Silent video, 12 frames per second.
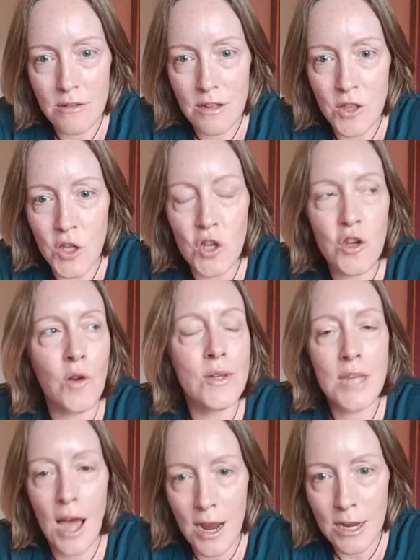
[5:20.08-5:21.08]
There's no
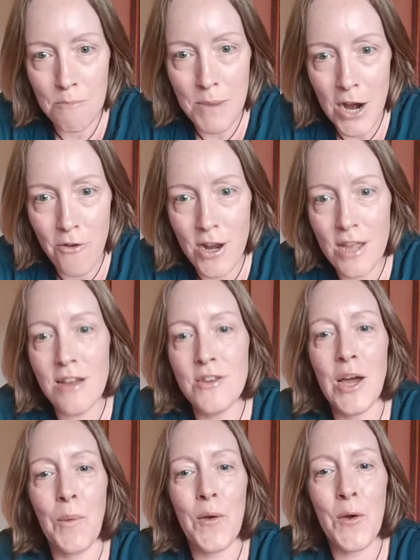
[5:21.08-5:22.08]
time barrier,
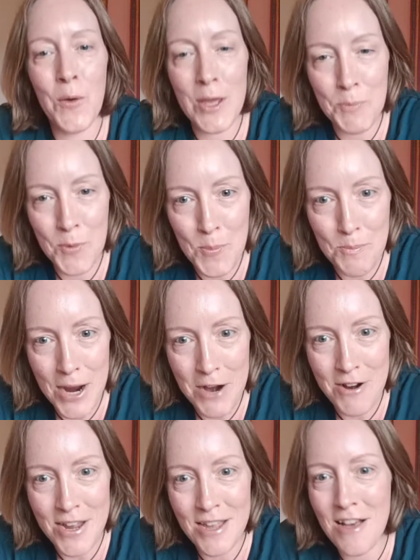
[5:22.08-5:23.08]
no equipment
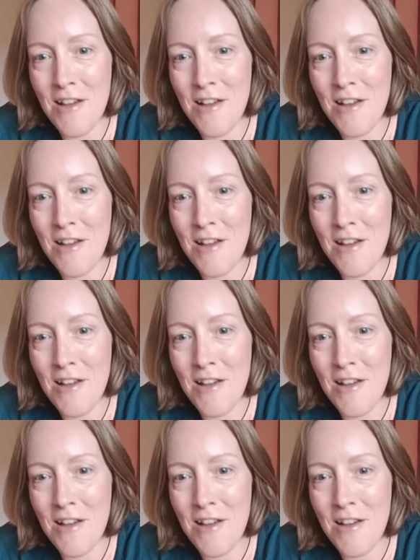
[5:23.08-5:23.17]
barrier,